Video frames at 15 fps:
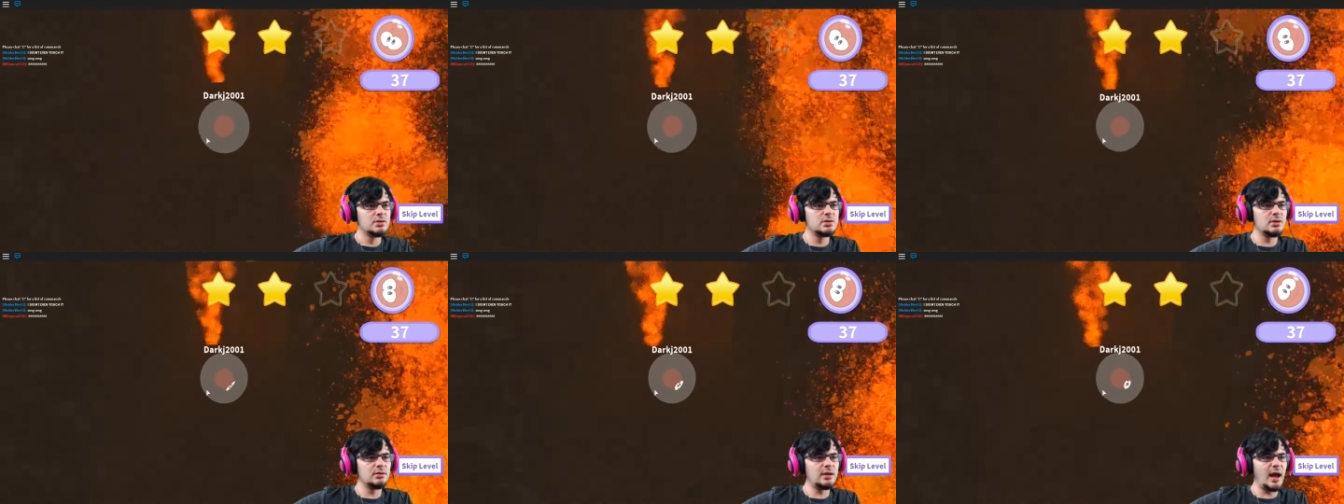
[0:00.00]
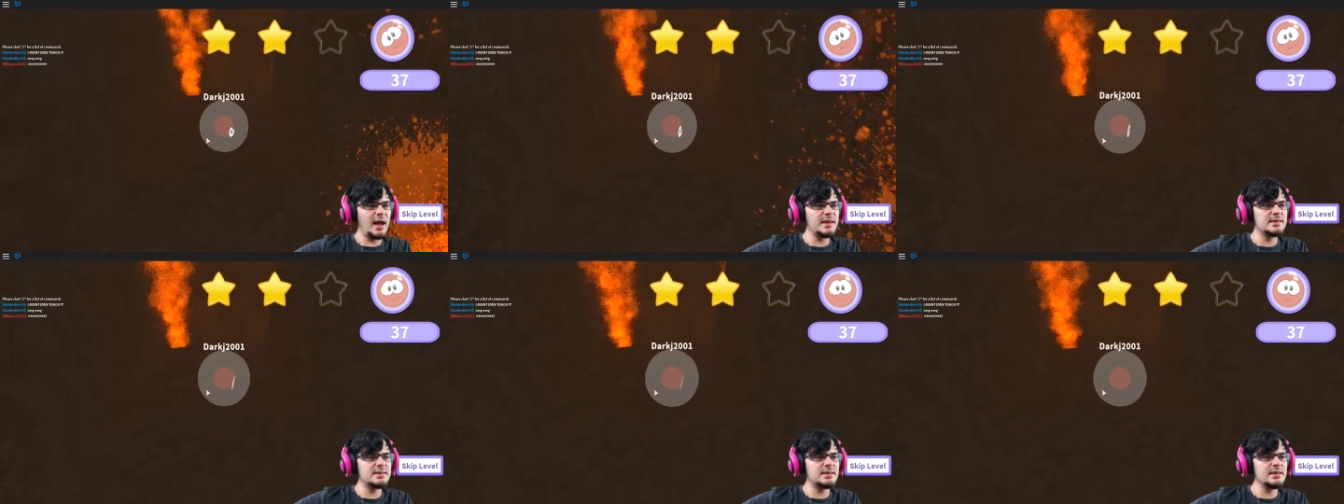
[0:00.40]
So
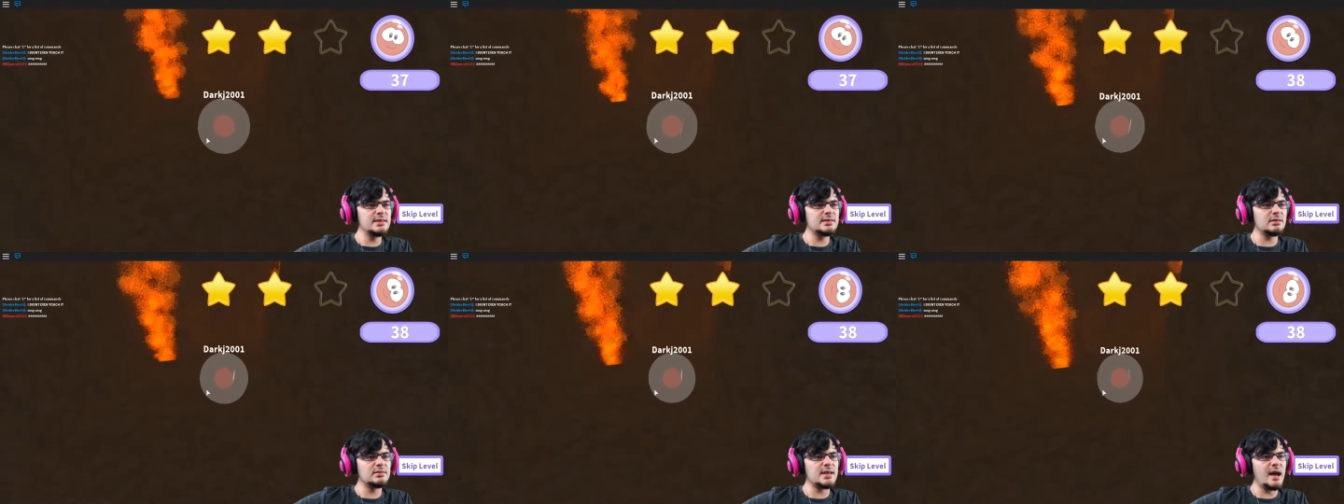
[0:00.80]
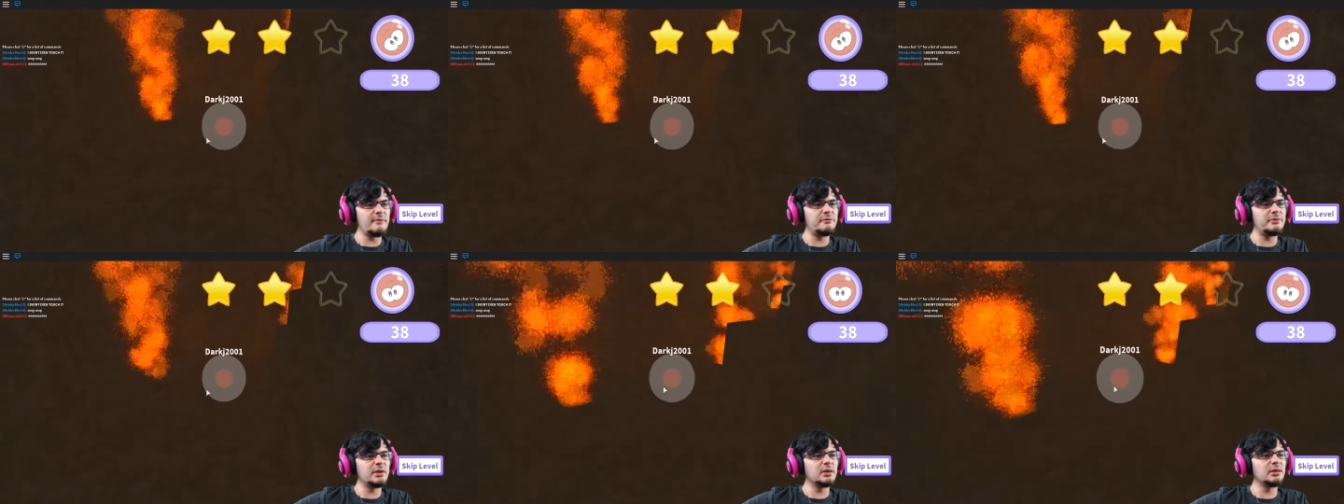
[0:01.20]
guys, these are
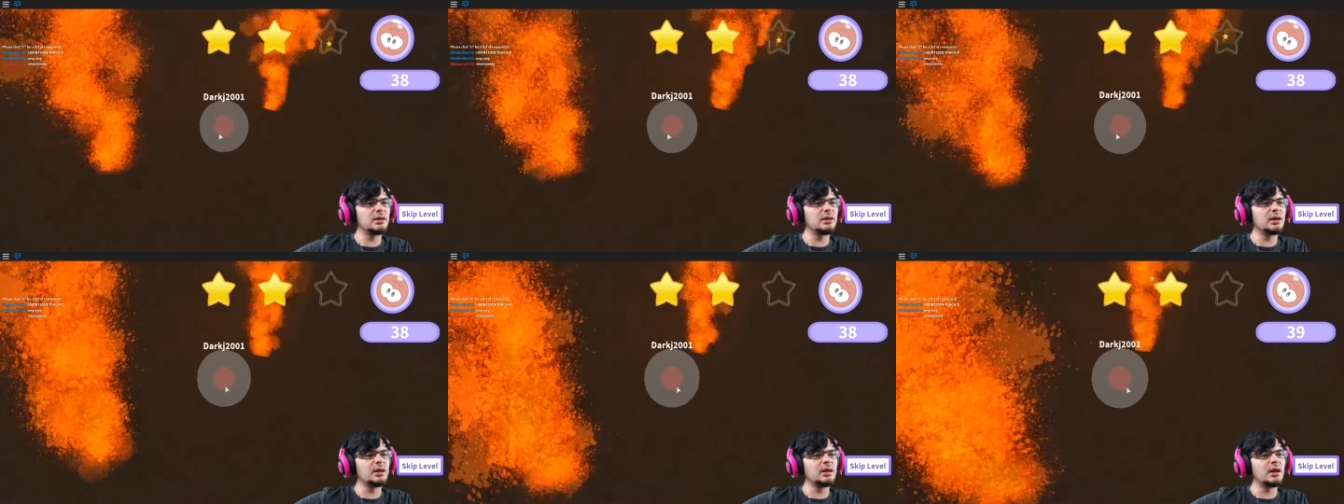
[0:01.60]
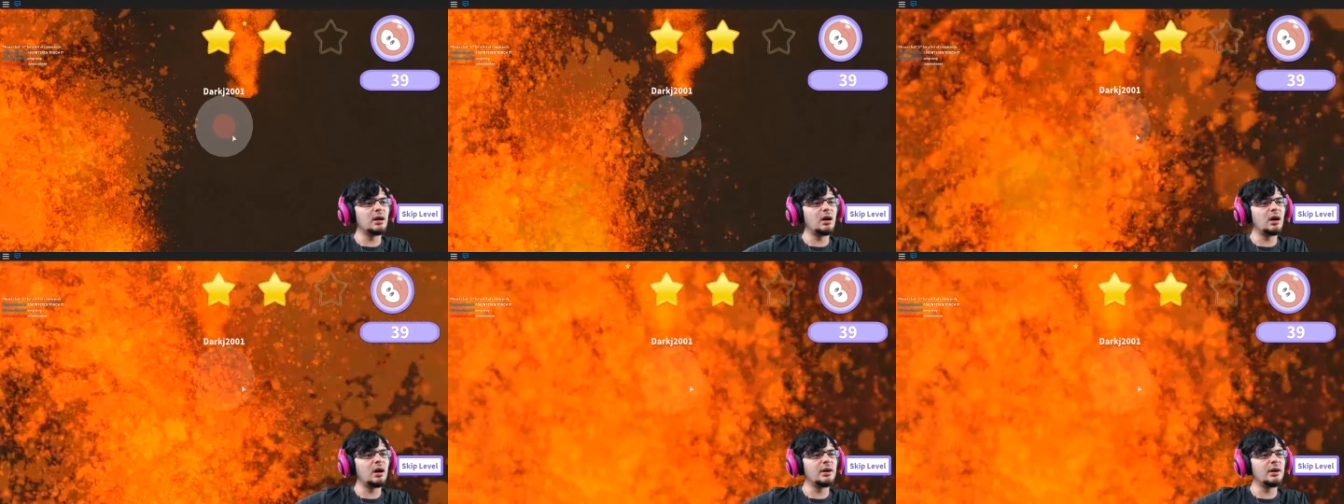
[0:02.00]
definitely going to get